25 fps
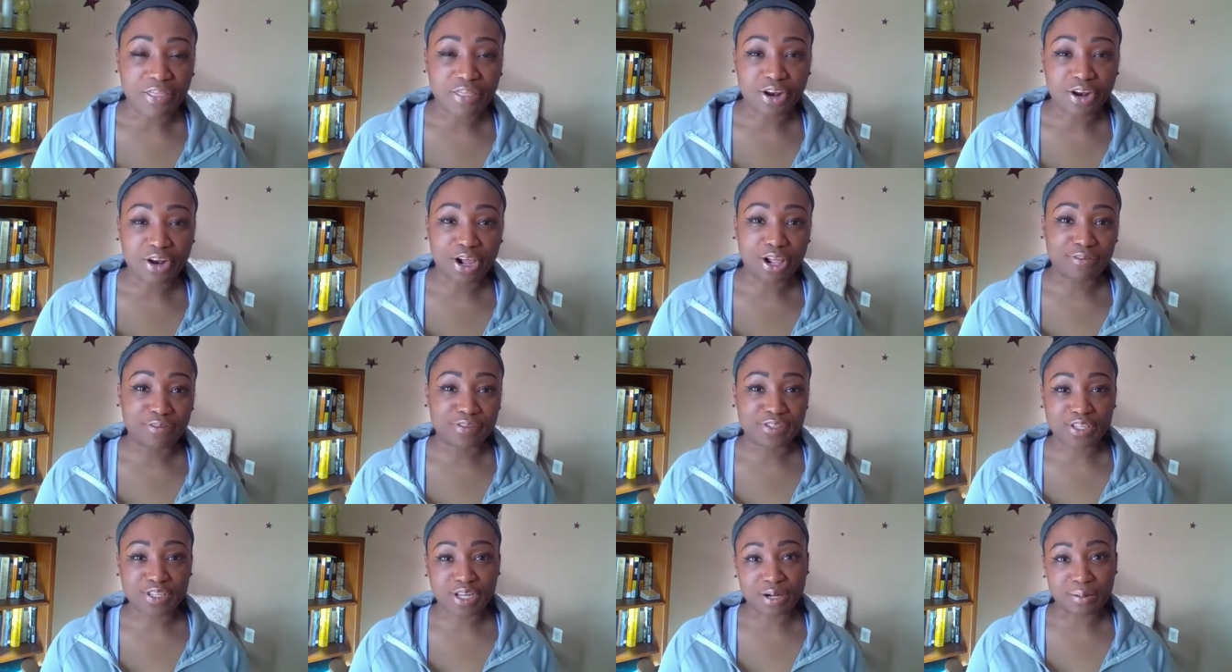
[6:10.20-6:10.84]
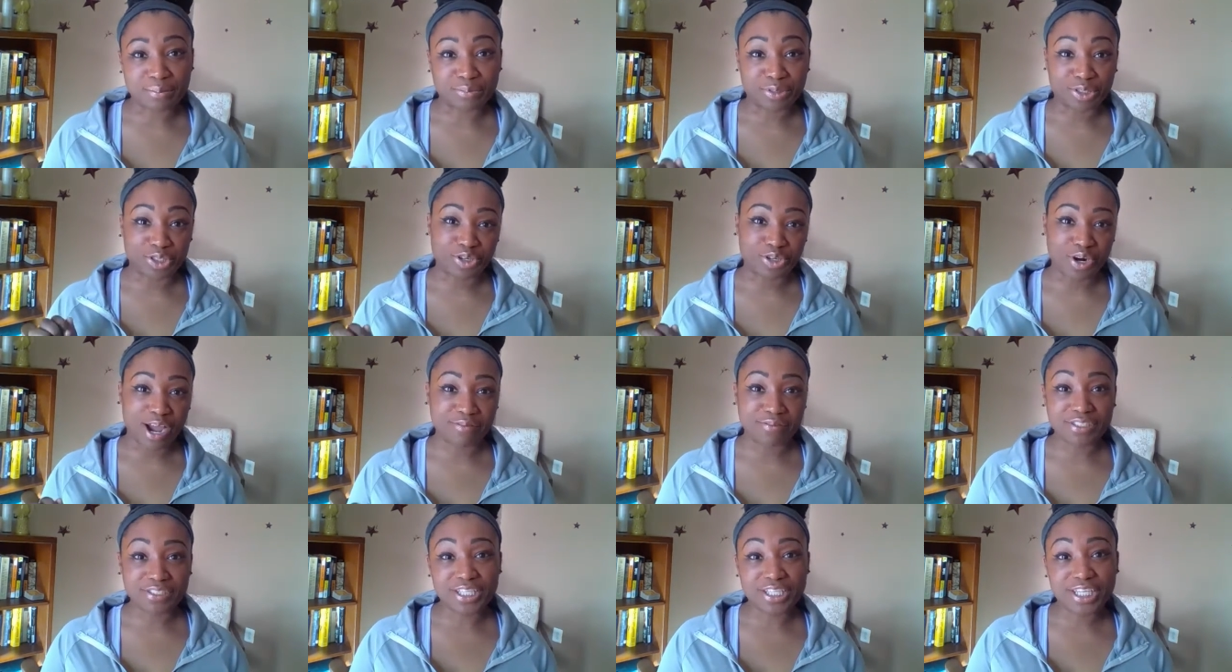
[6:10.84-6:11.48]
then all of a sudden I'm just
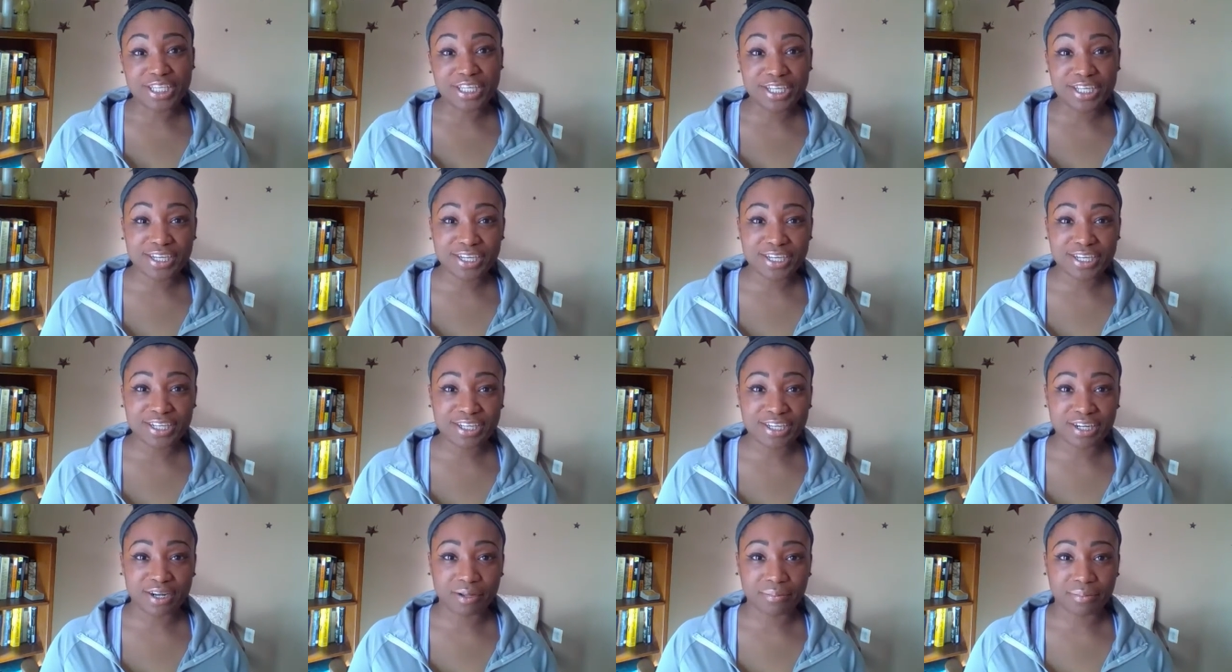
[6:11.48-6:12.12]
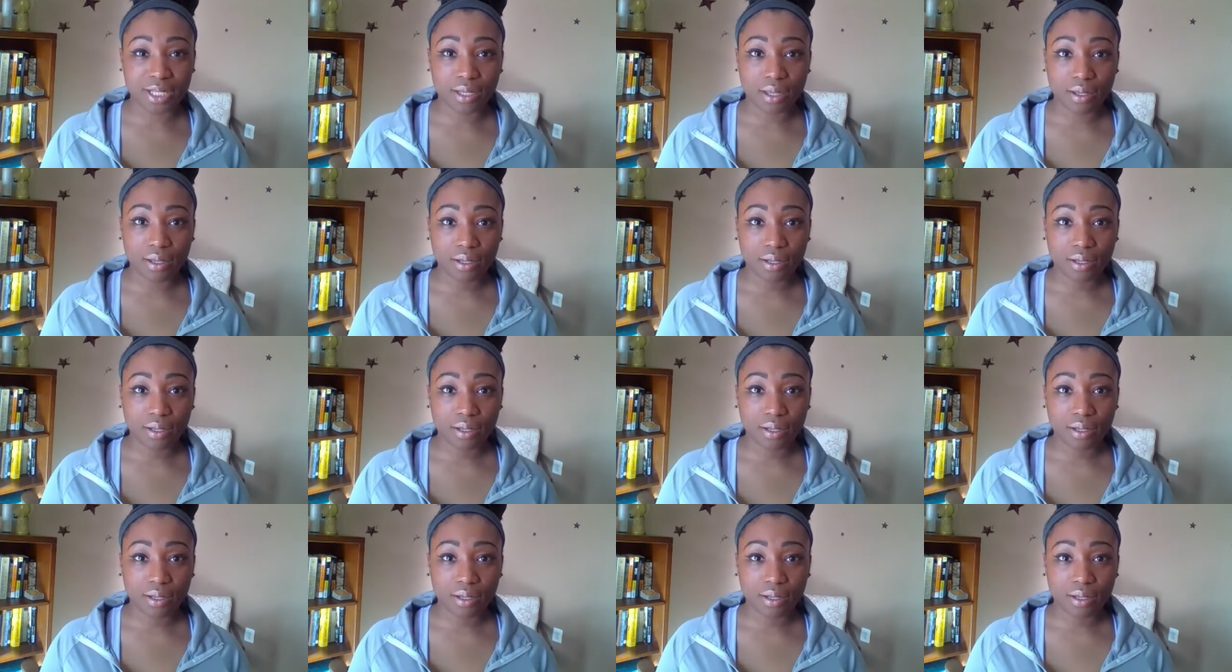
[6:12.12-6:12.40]
driving. And I'm like,